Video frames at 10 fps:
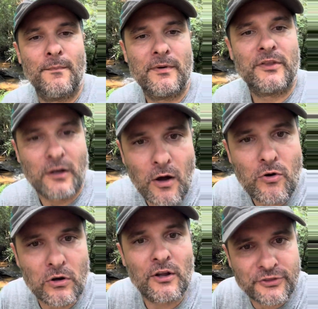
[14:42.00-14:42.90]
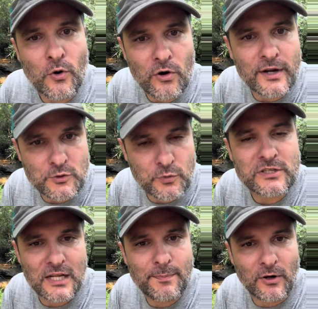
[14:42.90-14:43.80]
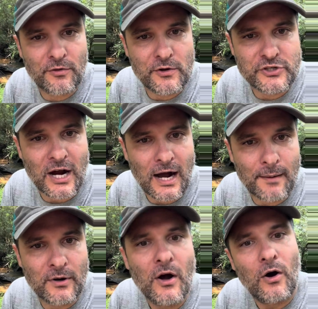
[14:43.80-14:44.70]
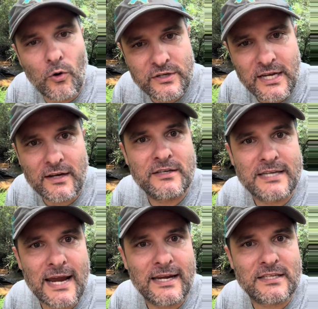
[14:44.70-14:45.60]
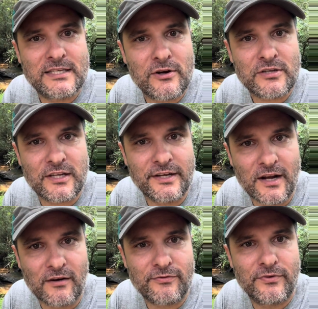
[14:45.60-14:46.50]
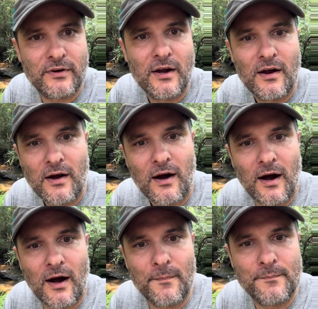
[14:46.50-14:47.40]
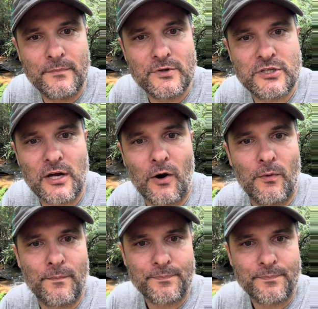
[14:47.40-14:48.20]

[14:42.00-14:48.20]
The local authorities were sleeping on the job or didn't take it seriously enough. So,